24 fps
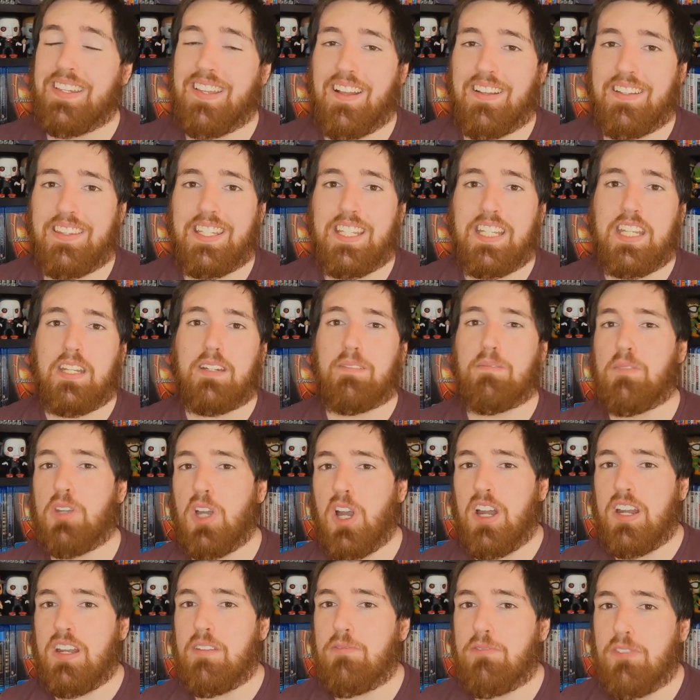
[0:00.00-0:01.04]
I think it
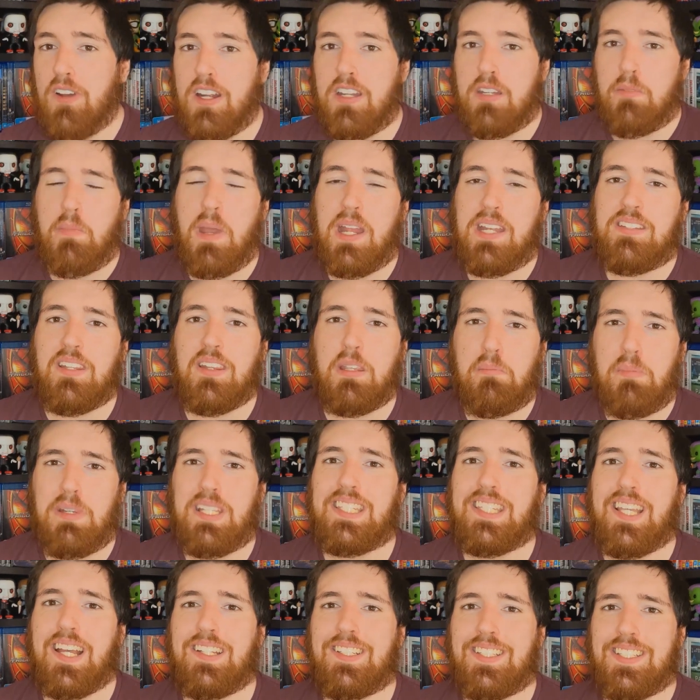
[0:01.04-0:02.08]
kind of fundamentally
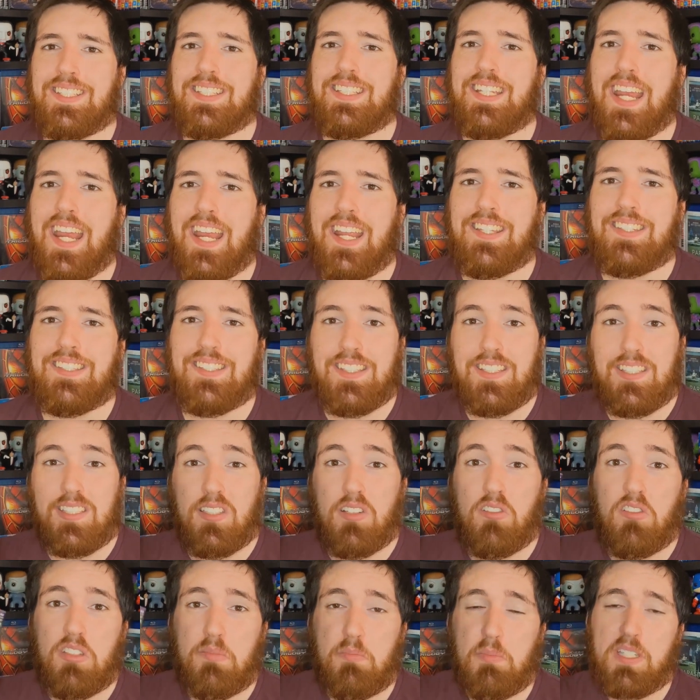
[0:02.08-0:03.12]
misunderstands the
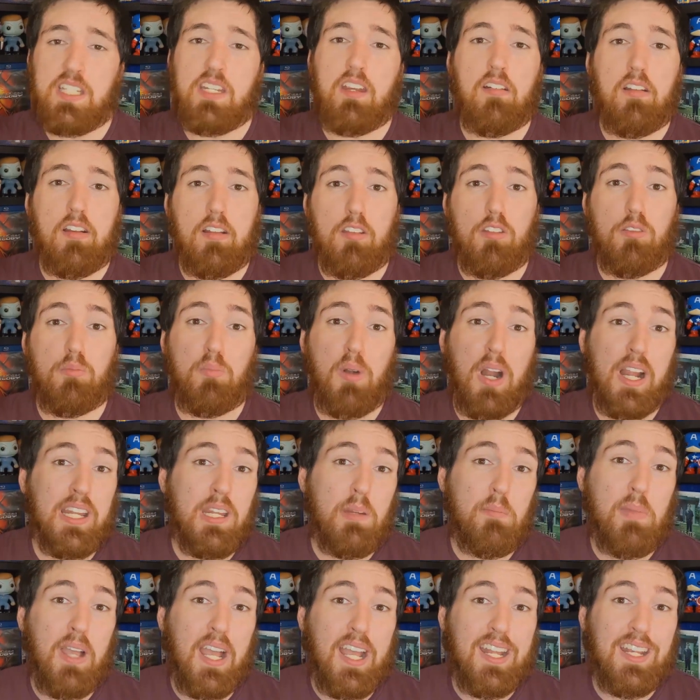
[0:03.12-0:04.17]
source material of
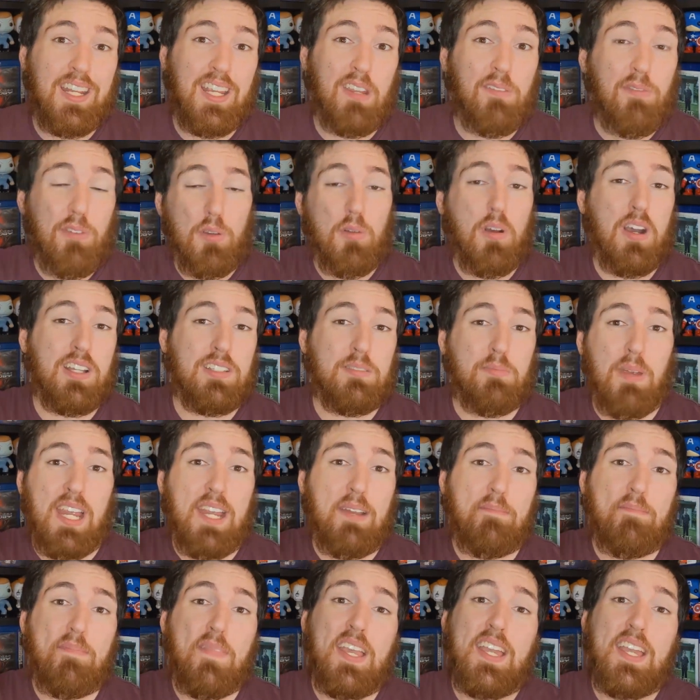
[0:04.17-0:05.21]
Breaking Bad, if you ask me.